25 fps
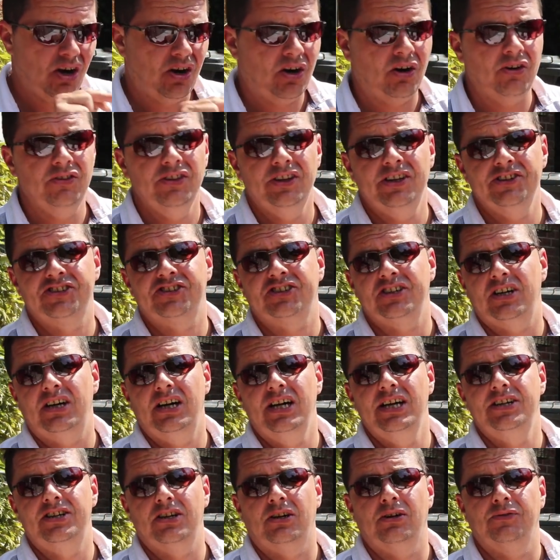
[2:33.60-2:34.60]
On the
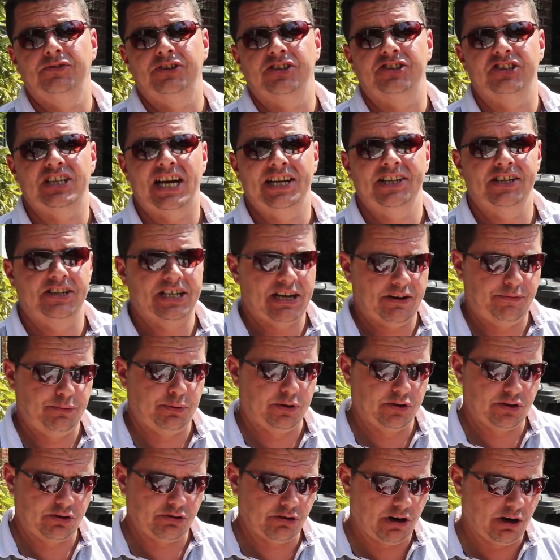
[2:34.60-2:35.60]
side of the standard
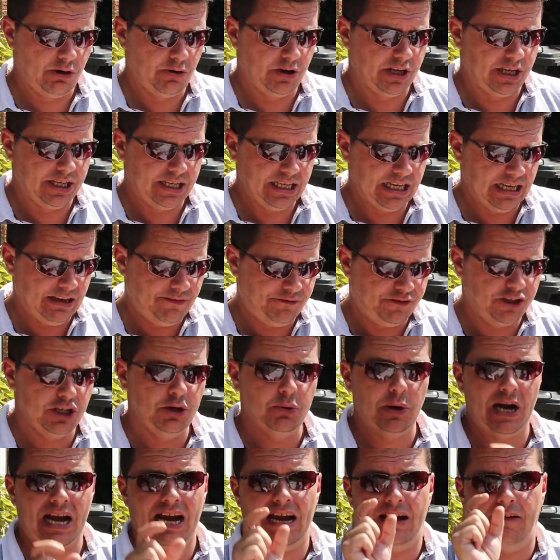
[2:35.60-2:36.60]
F1 Chrony, if
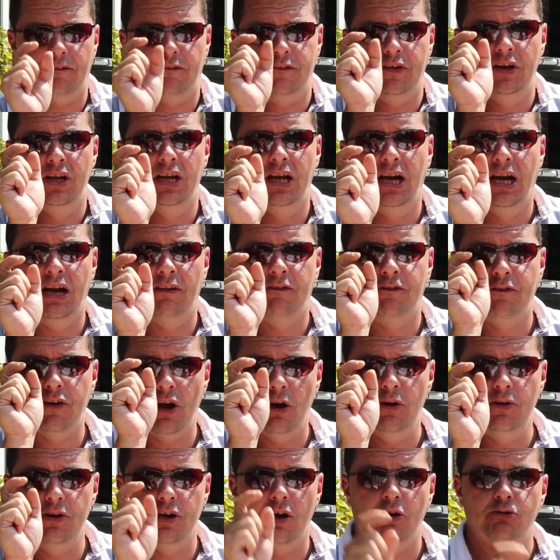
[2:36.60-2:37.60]
you have a
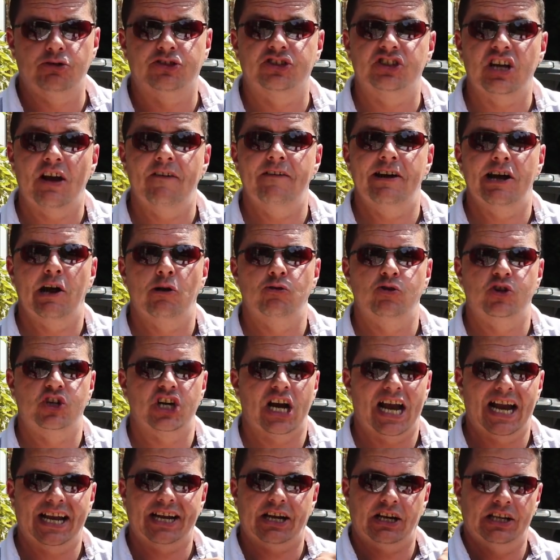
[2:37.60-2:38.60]
phono stereo
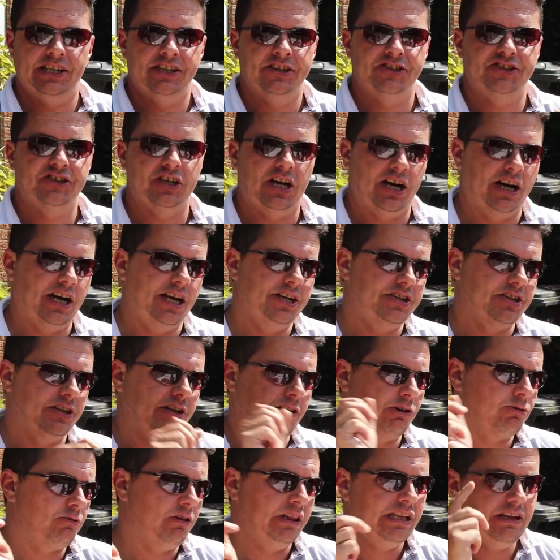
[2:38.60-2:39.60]
jack in the side, and
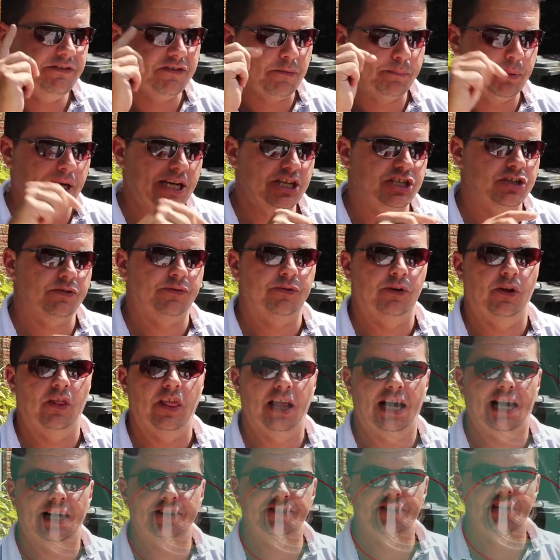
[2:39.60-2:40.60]
I'll leave a picture for
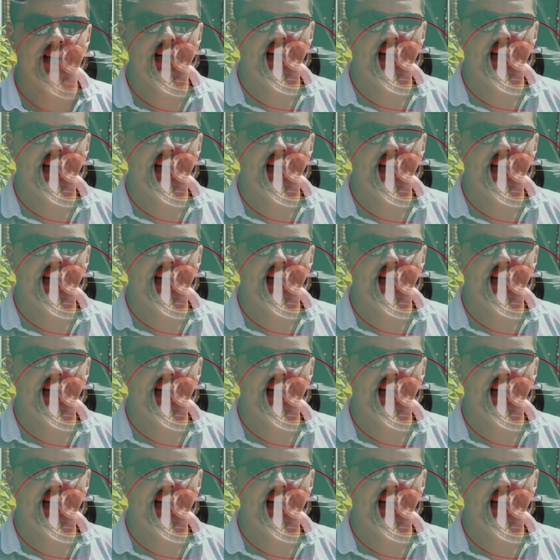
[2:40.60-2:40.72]
that,